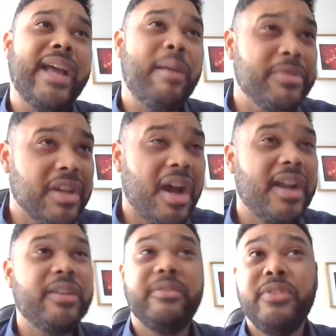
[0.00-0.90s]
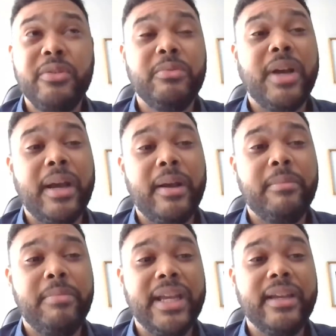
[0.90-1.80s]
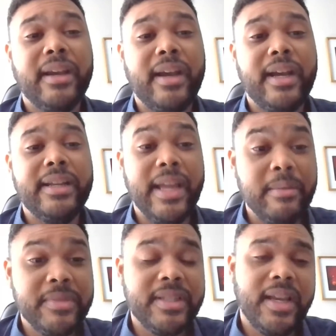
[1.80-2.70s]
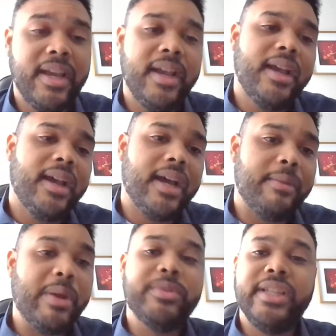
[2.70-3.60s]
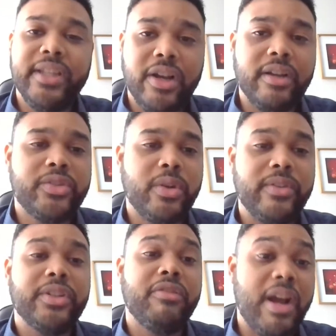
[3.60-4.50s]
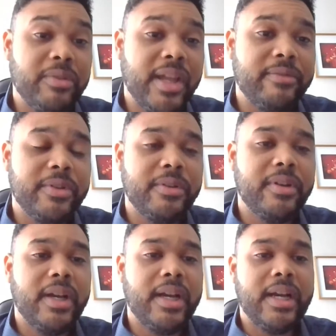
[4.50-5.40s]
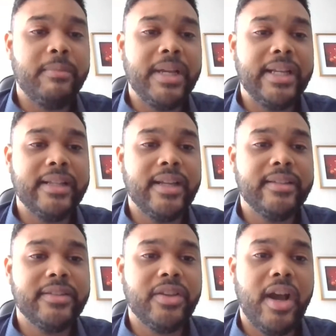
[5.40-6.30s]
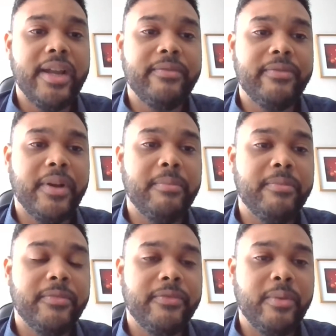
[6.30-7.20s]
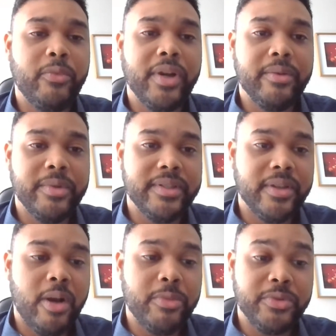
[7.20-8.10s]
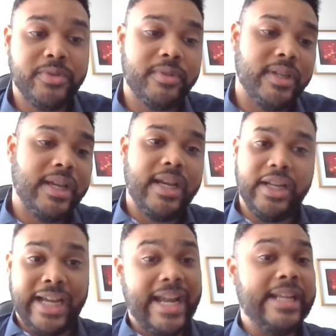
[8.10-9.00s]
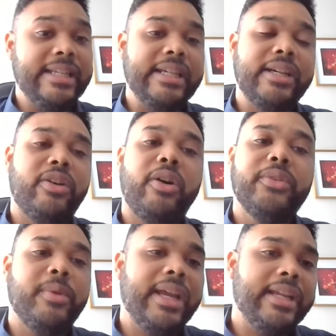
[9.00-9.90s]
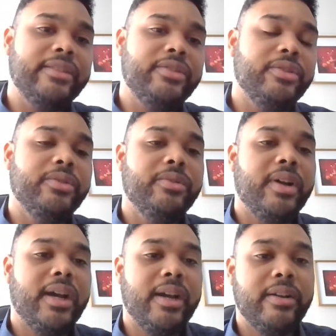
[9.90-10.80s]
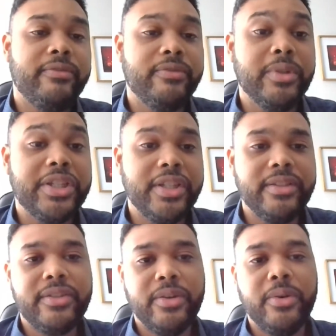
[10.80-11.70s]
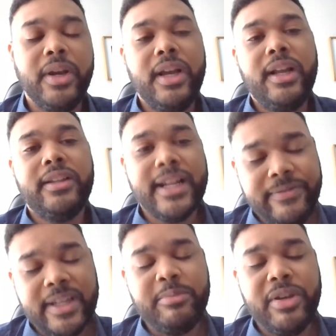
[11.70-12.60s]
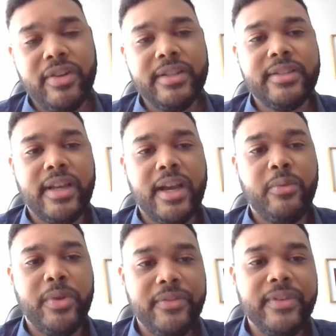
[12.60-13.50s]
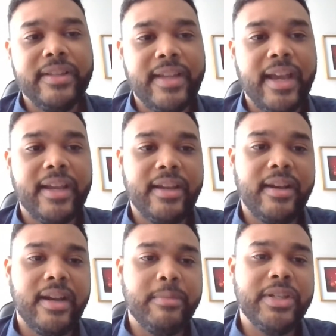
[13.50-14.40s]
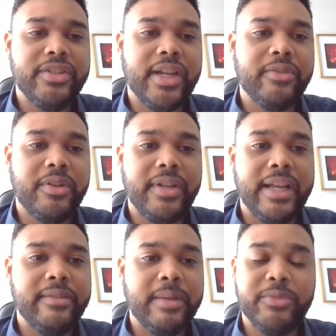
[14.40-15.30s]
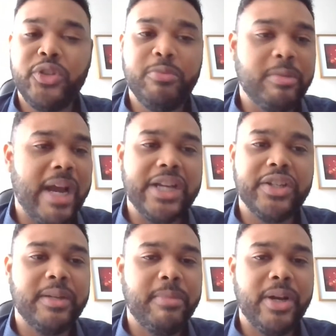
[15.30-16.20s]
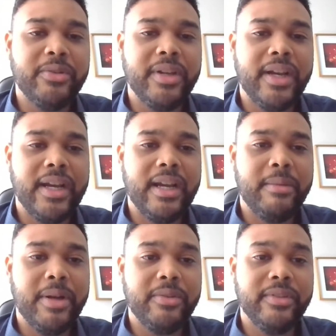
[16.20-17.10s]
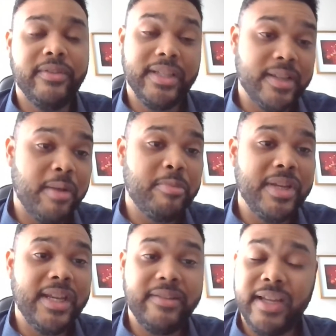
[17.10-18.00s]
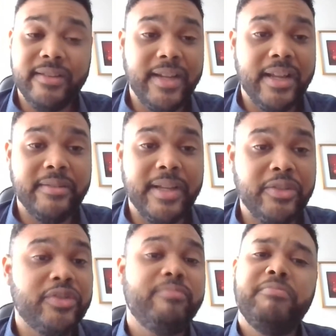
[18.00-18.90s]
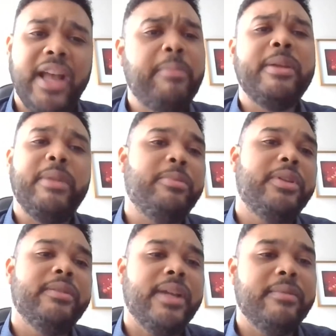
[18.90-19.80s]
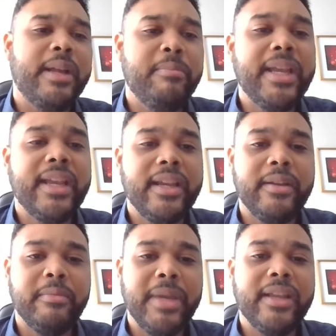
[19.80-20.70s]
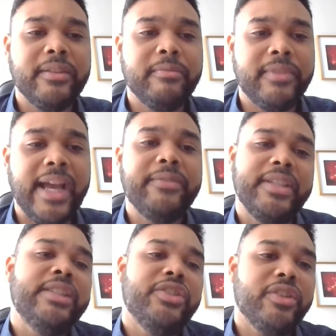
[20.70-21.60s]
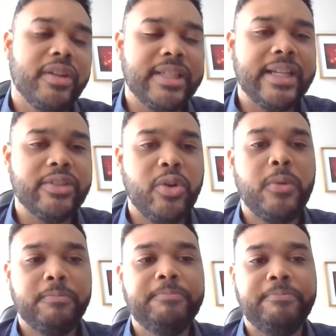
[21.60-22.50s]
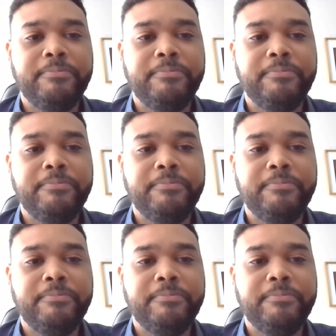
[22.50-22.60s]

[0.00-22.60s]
Amazon, and a few big names. I was in there sort of on the ground level and saw it from where it was almost an idea all the way into fruition. So lots of experience with fintech in general, and I'm super passionate about this company and just helping people and making lives easier as a whole.